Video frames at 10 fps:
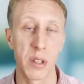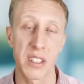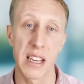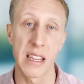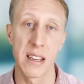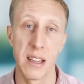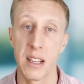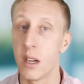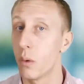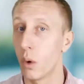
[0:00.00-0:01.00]
We say,
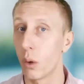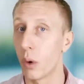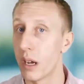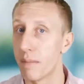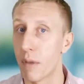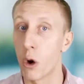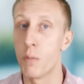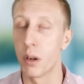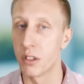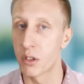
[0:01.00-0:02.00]
well, we're
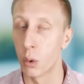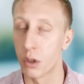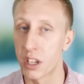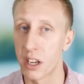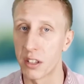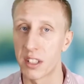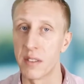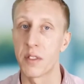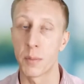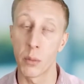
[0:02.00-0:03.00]
open to alternatives,